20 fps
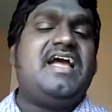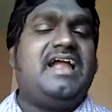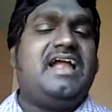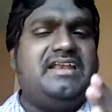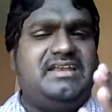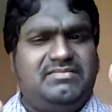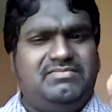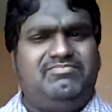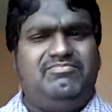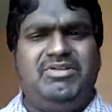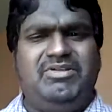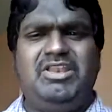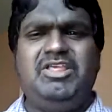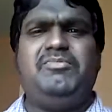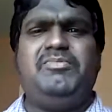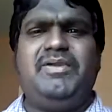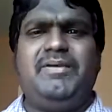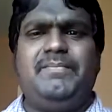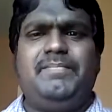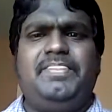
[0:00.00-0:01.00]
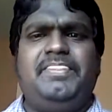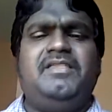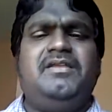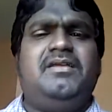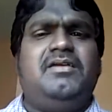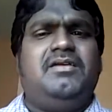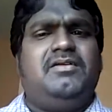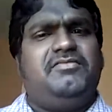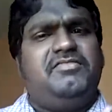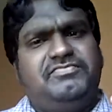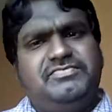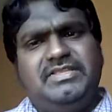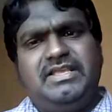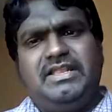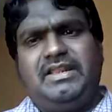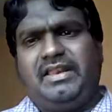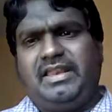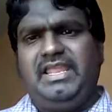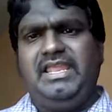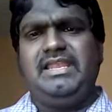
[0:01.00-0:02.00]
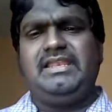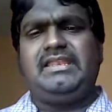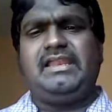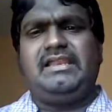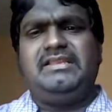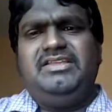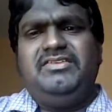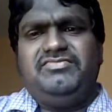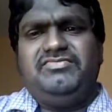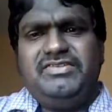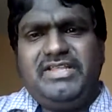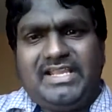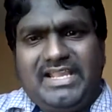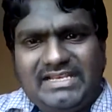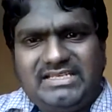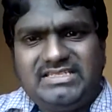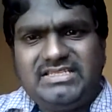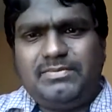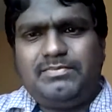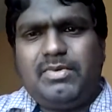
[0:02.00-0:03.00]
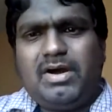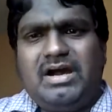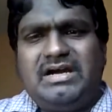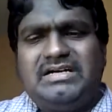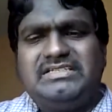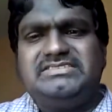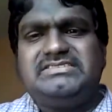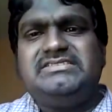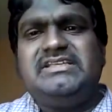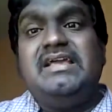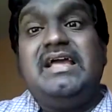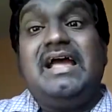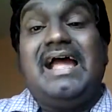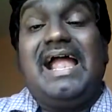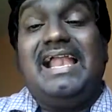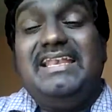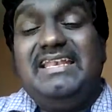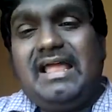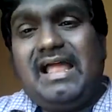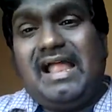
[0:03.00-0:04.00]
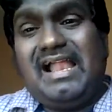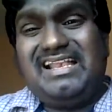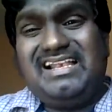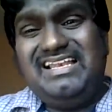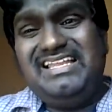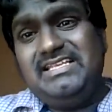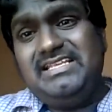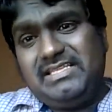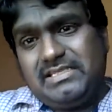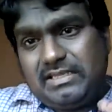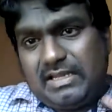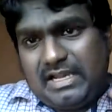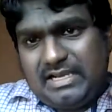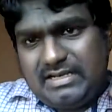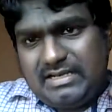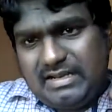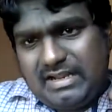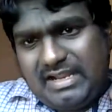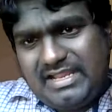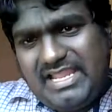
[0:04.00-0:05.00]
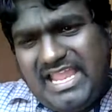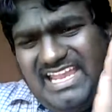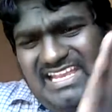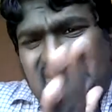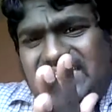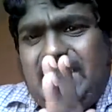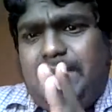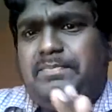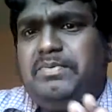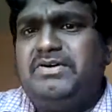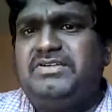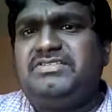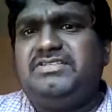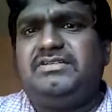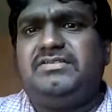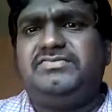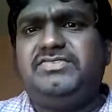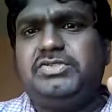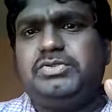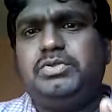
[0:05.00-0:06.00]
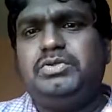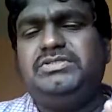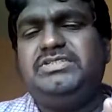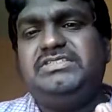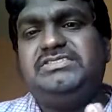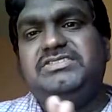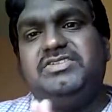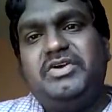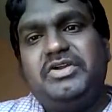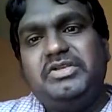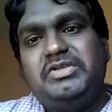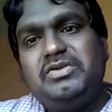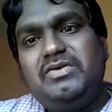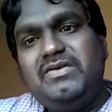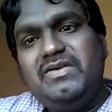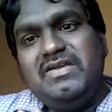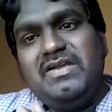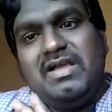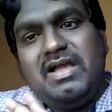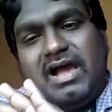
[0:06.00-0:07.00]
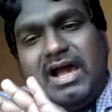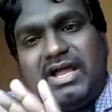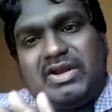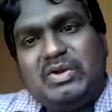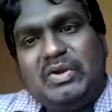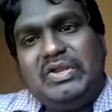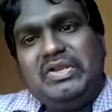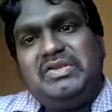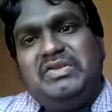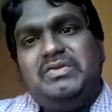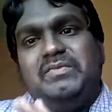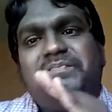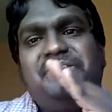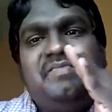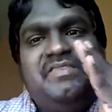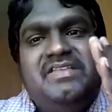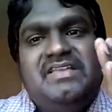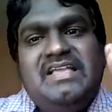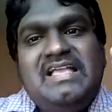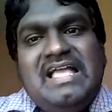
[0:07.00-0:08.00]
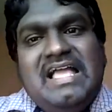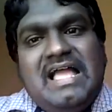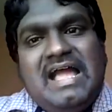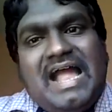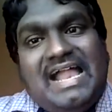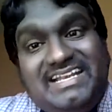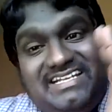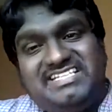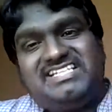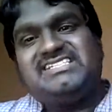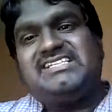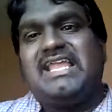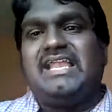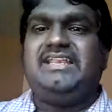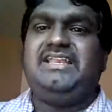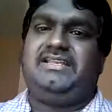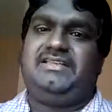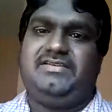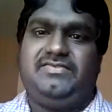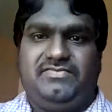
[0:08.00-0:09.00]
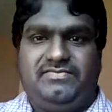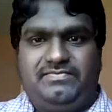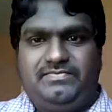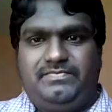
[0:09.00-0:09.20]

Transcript: And believe me, if they read and if they get the marks, and at least 80% of the students are going to understand it.